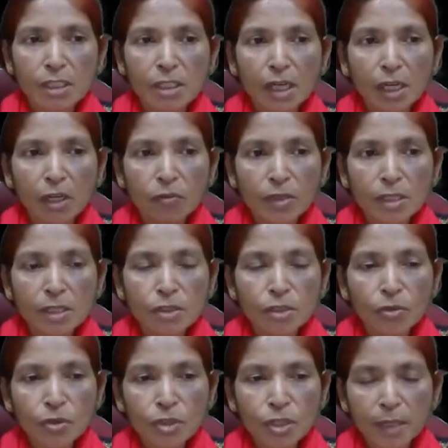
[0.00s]
is always
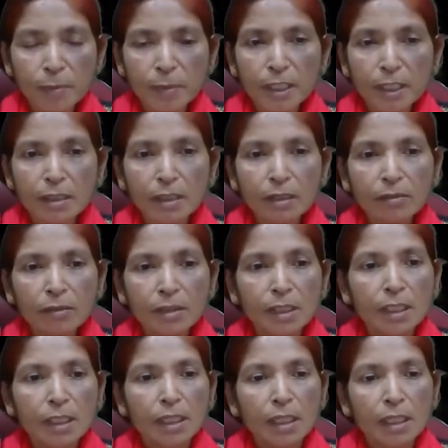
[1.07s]
U-shaped curve.
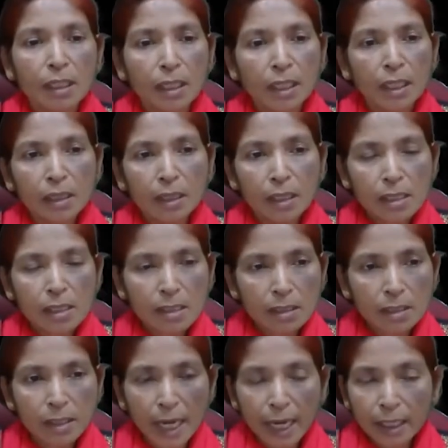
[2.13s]
In
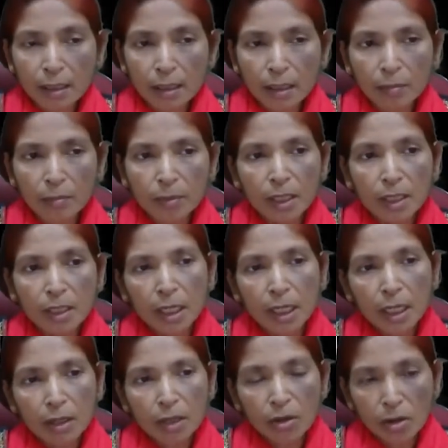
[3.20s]
this diagram,
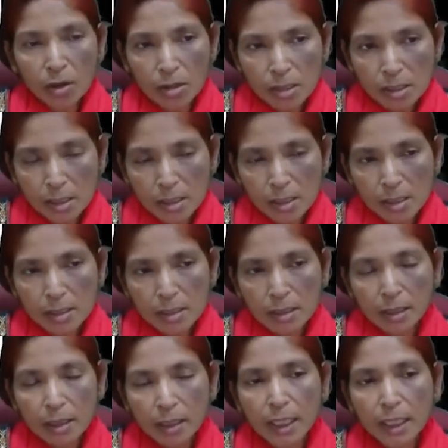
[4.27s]
here cost is
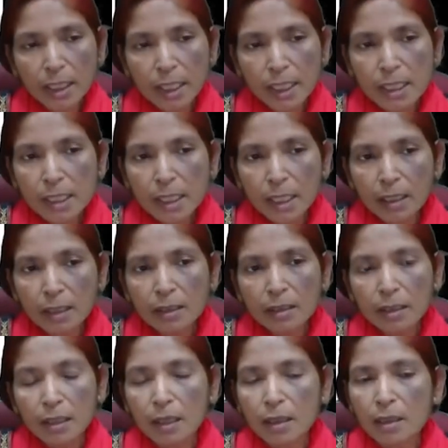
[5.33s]
decreasing
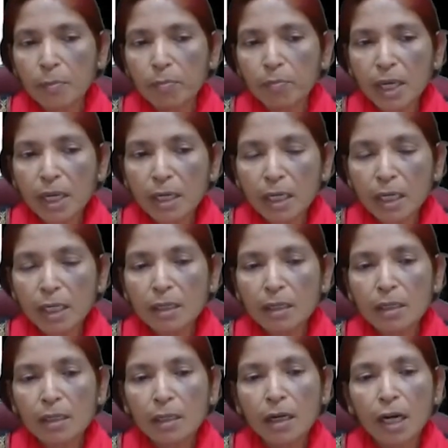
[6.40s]
in the
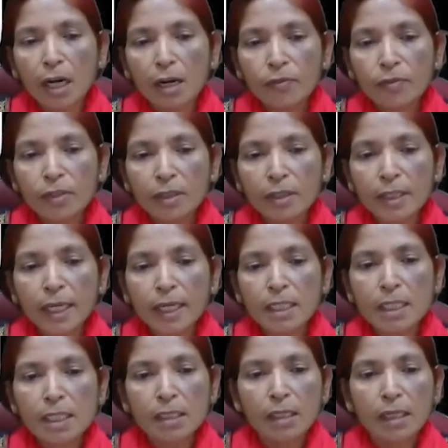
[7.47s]
beginning. After
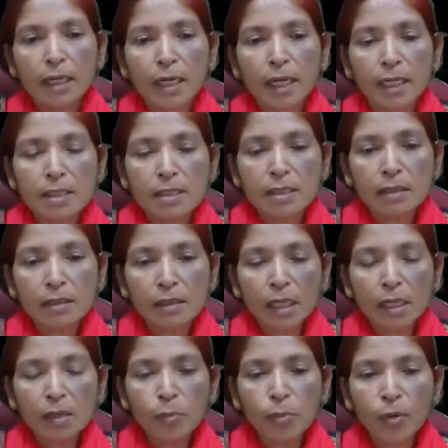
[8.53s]
that, at
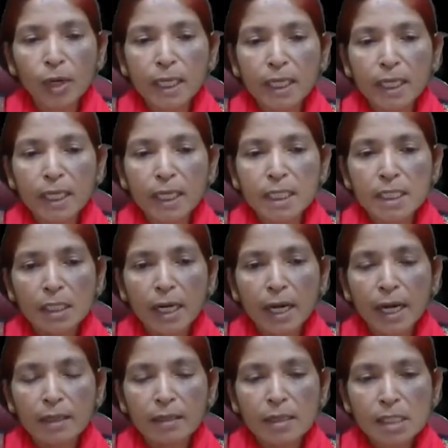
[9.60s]
certain point,
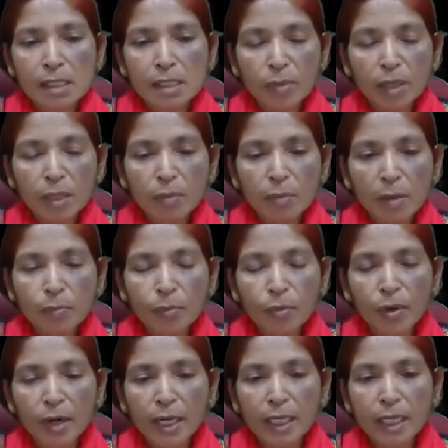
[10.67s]
at this minimum
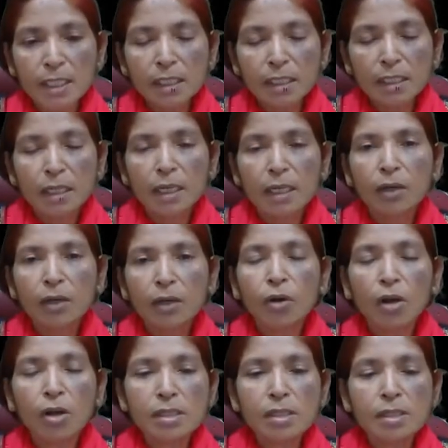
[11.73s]
point, here
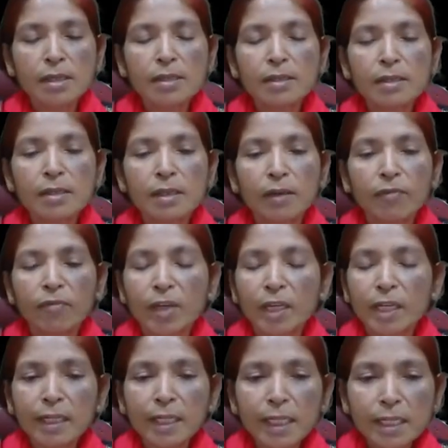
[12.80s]
cost is
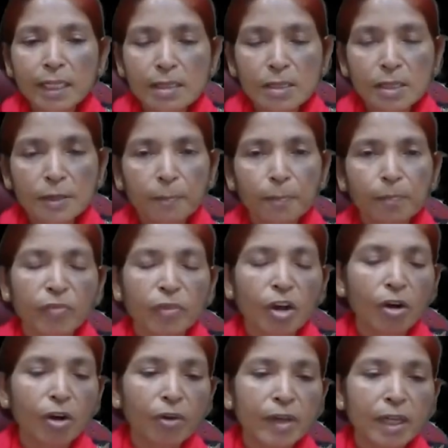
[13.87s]
very least
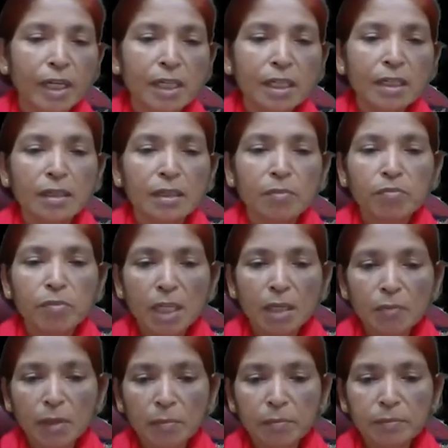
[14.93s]
or very
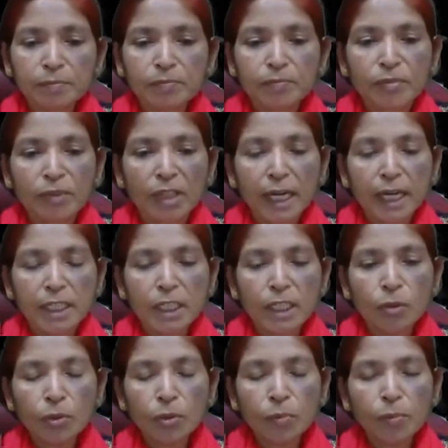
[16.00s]
minimum. At
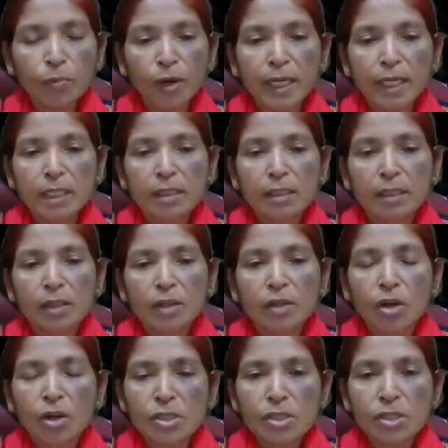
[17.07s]
Q2 point,
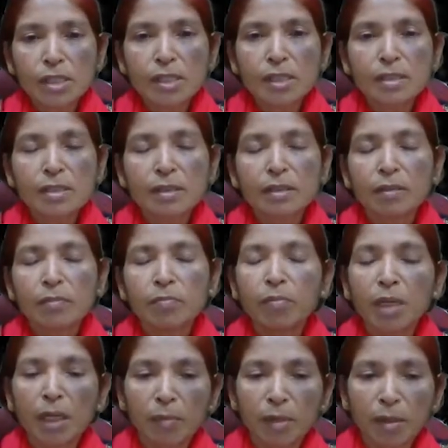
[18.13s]
cost is
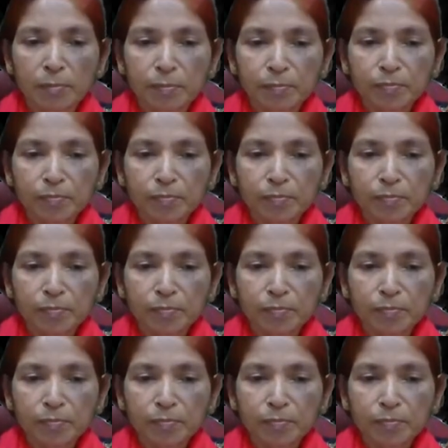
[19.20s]
minimum,